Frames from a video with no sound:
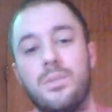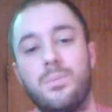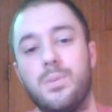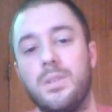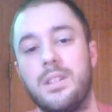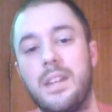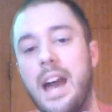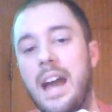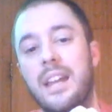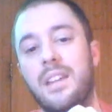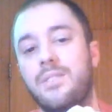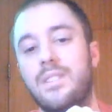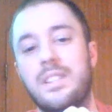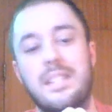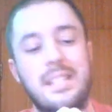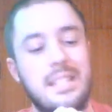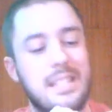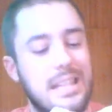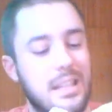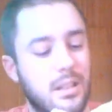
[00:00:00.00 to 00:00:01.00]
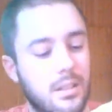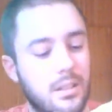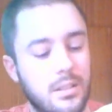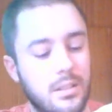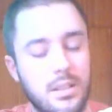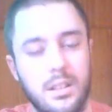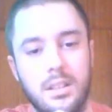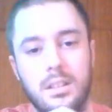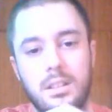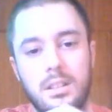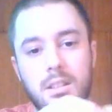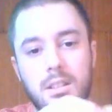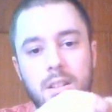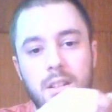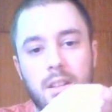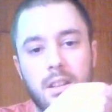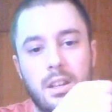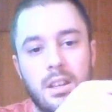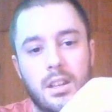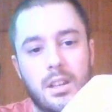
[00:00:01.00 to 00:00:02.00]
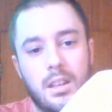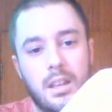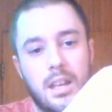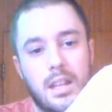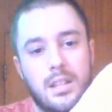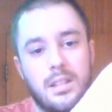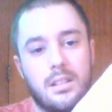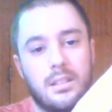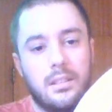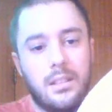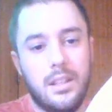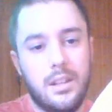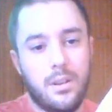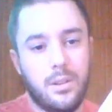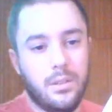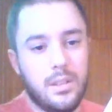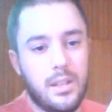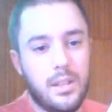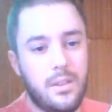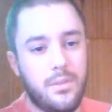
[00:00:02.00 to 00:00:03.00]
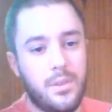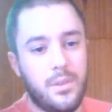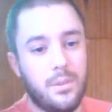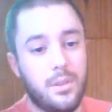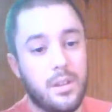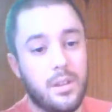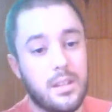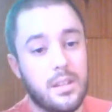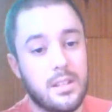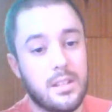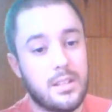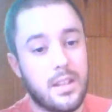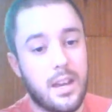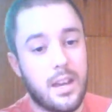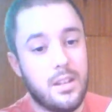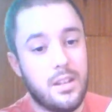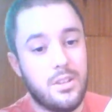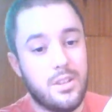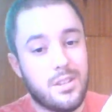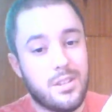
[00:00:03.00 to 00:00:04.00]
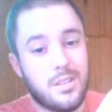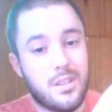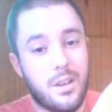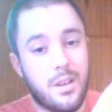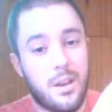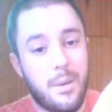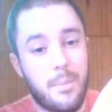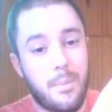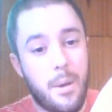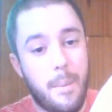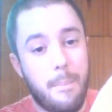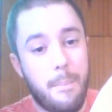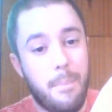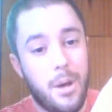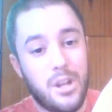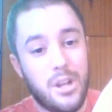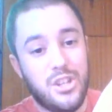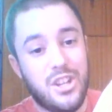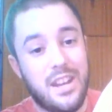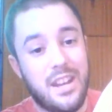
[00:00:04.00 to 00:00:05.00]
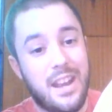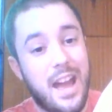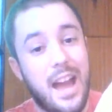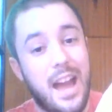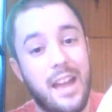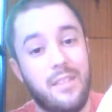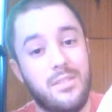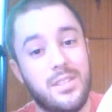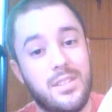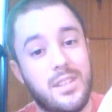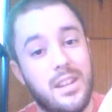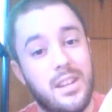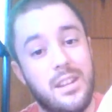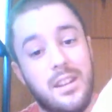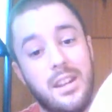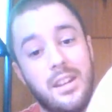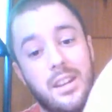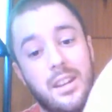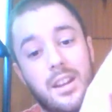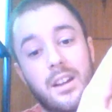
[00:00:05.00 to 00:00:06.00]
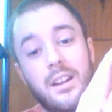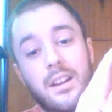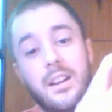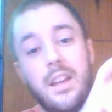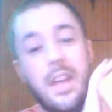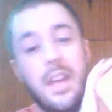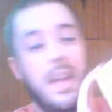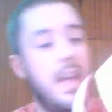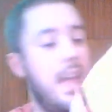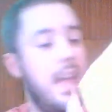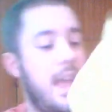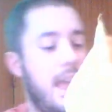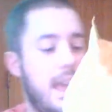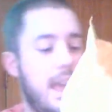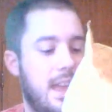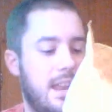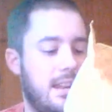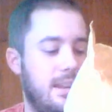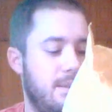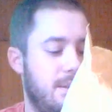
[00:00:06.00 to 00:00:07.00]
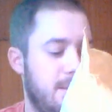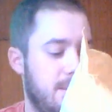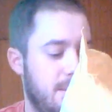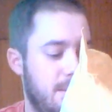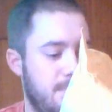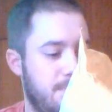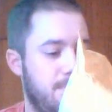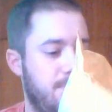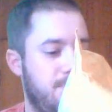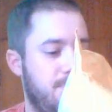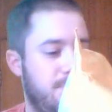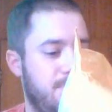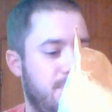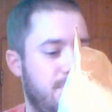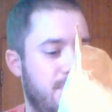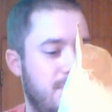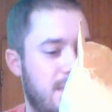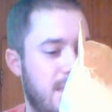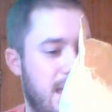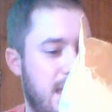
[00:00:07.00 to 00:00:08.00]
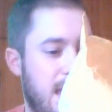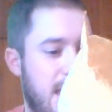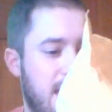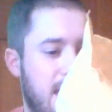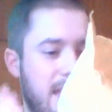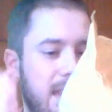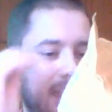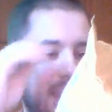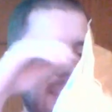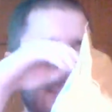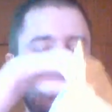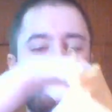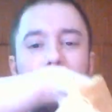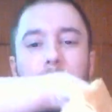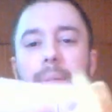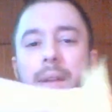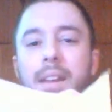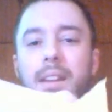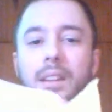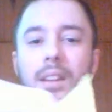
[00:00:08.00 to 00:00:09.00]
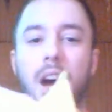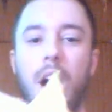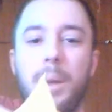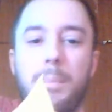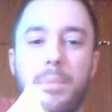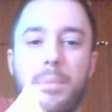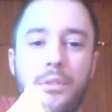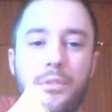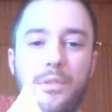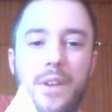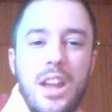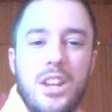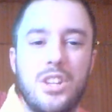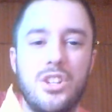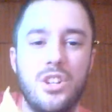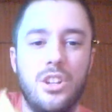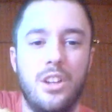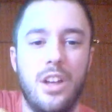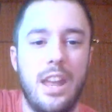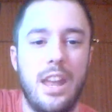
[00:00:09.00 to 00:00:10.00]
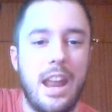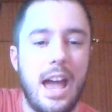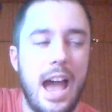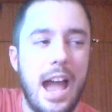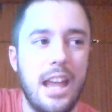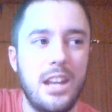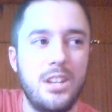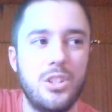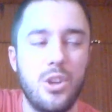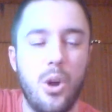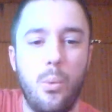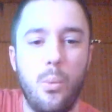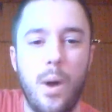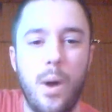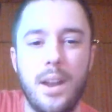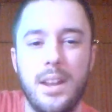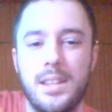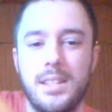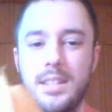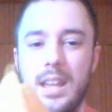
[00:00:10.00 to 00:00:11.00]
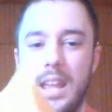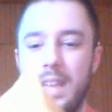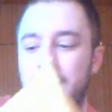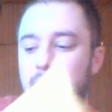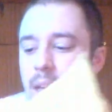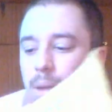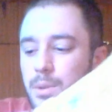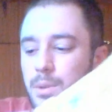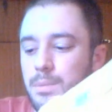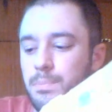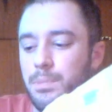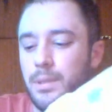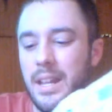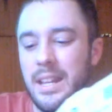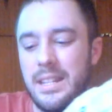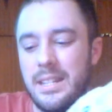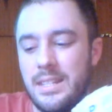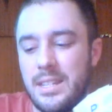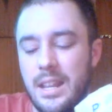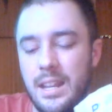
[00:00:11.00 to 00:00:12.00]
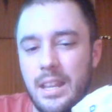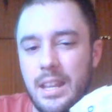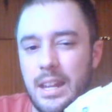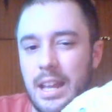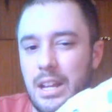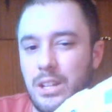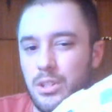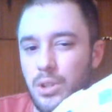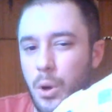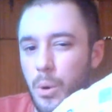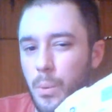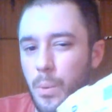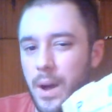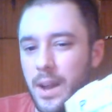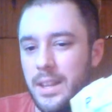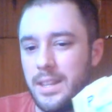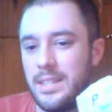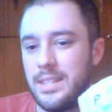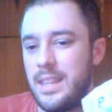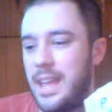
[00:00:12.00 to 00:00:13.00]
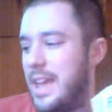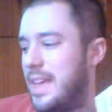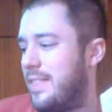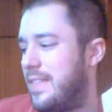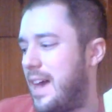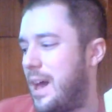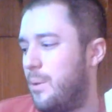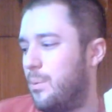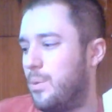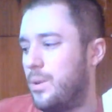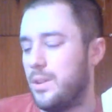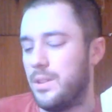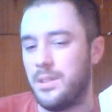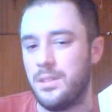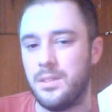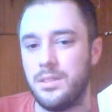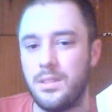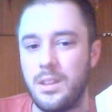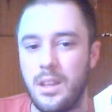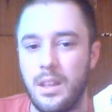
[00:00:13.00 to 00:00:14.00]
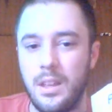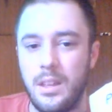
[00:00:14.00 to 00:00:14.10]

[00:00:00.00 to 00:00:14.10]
was not even sealed. It's literally, if you look inside, just a bunch of knives sitting in here. And it's a bit unprofessional, and I don't want to say that was Blade City, and I don't want to say that was